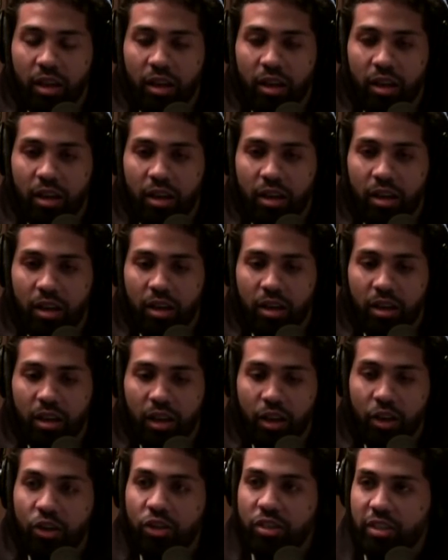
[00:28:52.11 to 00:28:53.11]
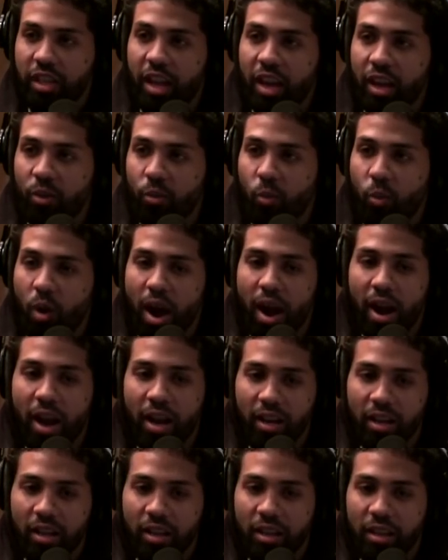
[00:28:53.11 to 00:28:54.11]
uh, understand
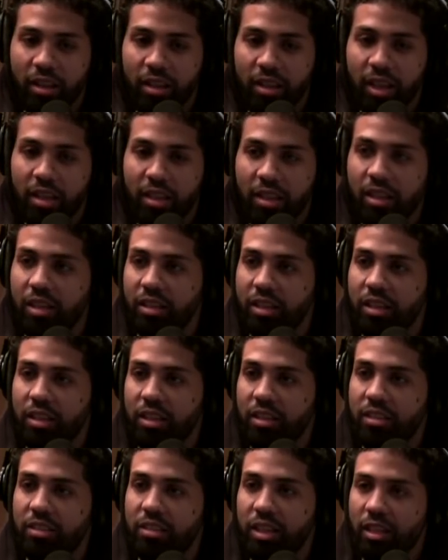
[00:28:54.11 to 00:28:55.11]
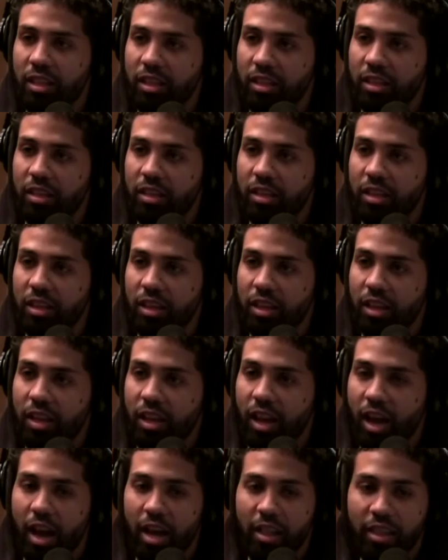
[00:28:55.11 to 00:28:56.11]
why they think the things they think.
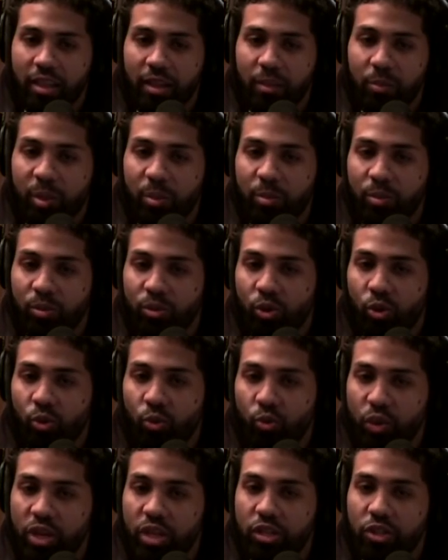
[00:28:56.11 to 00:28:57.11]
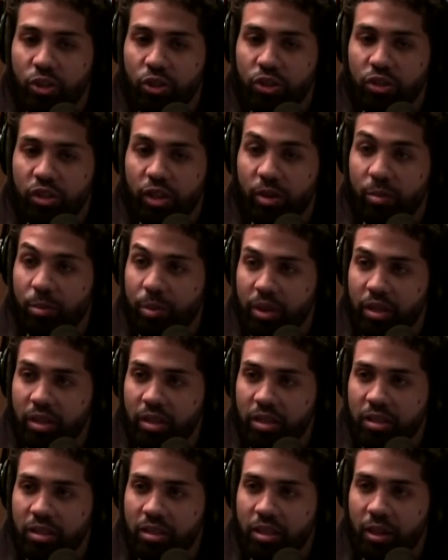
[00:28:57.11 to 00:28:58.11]
I think people don't research their
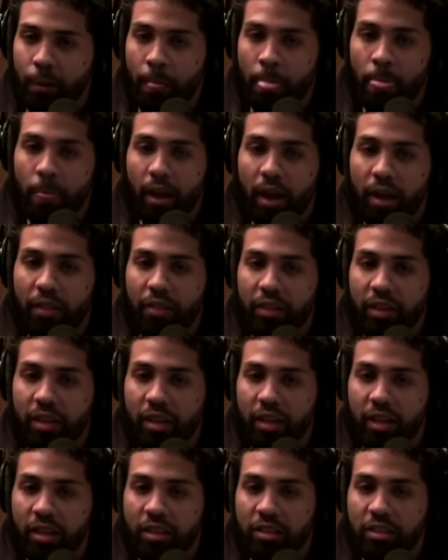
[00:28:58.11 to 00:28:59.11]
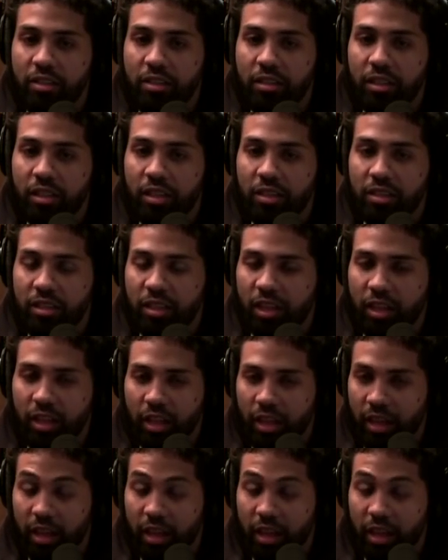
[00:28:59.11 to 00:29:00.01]
opinions. I think it's it's a